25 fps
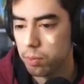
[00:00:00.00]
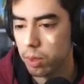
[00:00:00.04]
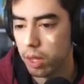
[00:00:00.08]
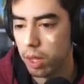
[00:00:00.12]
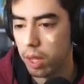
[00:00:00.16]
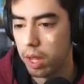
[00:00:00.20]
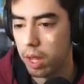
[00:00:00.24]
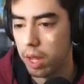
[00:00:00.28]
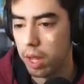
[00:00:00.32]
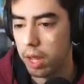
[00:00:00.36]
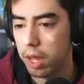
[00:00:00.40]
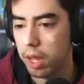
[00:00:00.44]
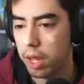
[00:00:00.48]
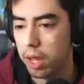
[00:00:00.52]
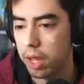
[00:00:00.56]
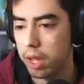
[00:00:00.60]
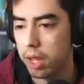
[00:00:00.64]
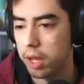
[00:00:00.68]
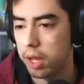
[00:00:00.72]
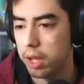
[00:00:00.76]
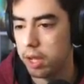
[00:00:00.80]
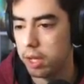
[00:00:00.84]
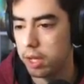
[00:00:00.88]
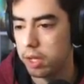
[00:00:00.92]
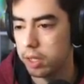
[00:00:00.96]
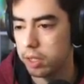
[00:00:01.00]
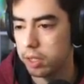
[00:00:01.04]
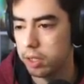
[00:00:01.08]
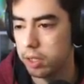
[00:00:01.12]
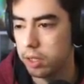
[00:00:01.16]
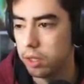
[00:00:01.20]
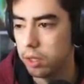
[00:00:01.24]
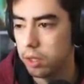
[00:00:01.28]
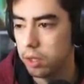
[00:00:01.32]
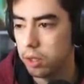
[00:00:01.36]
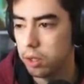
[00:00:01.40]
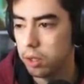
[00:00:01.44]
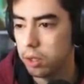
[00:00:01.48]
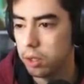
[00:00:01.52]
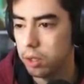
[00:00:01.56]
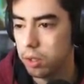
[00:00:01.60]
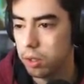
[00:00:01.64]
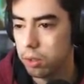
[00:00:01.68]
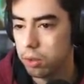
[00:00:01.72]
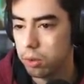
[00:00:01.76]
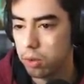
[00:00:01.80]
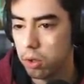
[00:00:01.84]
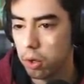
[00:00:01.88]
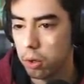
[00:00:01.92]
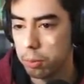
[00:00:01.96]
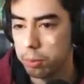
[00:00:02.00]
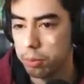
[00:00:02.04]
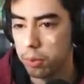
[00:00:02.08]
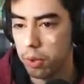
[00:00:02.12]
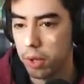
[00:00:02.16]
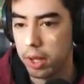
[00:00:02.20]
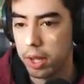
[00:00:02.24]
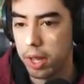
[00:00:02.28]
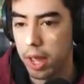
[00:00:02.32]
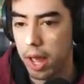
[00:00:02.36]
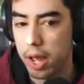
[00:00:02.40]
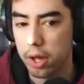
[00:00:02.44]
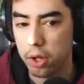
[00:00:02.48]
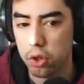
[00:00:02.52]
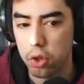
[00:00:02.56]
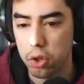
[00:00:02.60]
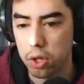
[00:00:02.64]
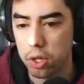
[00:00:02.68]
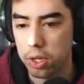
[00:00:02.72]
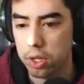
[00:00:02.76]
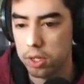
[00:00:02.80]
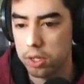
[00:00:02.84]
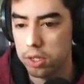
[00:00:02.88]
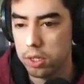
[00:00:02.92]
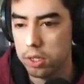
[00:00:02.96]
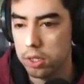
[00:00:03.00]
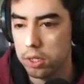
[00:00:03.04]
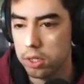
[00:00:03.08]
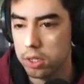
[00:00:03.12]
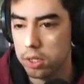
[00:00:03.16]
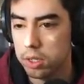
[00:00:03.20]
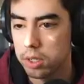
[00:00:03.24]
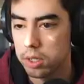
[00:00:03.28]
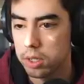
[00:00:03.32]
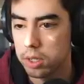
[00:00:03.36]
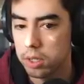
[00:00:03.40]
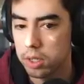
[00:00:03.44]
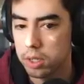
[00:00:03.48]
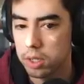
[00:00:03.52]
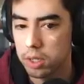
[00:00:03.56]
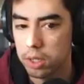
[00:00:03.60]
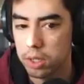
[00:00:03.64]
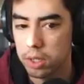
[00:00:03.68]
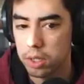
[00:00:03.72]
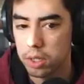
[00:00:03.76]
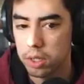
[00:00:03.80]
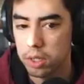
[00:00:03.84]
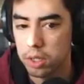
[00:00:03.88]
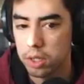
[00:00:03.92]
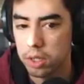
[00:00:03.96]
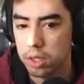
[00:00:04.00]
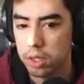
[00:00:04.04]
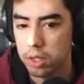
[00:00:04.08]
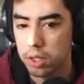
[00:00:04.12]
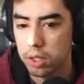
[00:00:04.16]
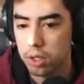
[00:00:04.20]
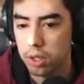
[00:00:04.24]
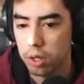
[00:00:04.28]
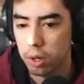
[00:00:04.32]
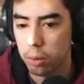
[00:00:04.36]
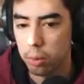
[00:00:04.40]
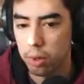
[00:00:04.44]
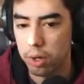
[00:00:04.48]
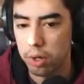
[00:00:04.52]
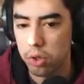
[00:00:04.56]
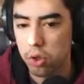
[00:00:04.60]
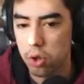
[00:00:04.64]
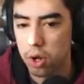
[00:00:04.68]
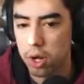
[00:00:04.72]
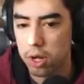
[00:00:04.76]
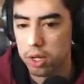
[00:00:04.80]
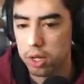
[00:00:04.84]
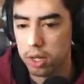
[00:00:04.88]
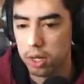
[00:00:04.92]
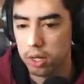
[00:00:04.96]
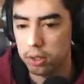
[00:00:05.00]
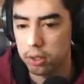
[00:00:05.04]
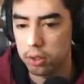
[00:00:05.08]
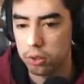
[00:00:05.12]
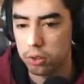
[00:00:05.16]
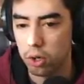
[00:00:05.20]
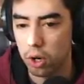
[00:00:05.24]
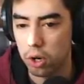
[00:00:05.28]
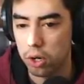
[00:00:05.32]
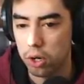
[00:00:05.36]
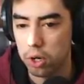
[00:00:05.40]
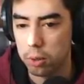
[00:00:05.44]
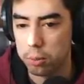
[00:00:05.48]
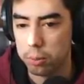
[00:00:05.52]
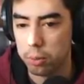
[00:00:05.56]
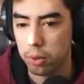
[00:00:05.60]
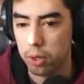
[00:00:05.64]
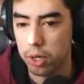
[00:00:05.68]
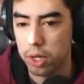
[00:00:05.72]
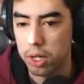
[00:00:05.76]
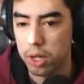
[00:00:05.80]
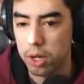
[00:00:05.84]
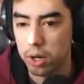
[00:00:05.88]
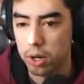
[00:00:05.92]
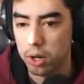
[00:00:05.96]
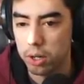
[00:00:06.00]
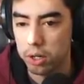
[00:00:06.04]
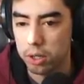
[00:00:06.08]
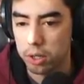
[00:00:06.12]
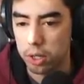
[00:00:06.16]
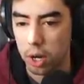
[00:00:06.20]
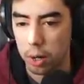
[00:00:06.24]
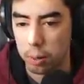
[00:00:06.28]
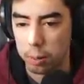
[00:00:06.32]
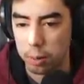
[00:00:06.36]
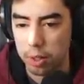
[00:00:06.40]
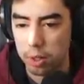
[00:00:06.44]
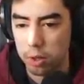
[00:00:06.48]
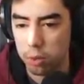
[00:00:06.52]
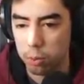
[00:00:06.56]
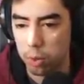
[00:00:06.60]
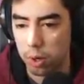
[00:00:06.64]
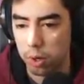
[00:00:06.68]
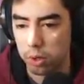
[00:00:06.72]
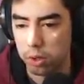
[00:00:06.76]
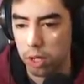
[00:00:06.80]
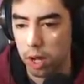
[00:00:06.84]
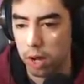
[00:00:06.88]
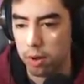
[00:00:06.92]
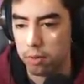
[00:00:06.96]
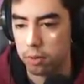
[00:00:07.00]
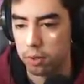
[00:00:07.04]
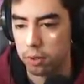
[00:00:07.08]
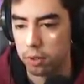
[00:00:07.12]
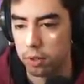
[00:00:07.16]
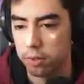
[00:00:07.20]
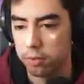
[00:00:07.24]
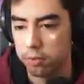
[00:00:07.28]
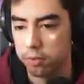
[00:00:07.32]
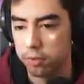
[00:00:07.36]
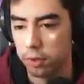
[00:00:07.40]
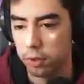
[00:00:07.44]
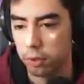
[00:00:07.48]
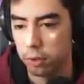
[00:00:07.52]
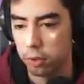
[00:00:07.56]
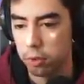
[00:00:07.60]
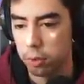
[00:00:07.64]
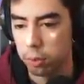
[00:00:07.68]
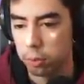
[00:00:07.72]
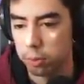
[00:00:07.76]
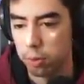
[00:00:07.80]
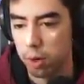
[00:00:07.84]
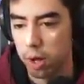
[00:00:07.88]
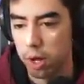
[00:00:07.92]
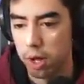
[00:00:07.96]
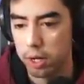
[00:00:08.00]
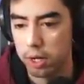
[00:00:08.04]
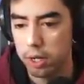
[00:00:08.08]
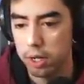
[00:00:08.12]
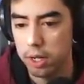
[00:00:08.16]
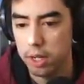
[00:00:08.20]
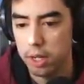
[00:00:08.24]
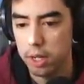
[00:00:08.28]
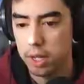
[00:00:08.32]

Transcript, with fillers: And go play action. I want to try and get it to Darnell Mooney here. No, he's well covered. Fields will run.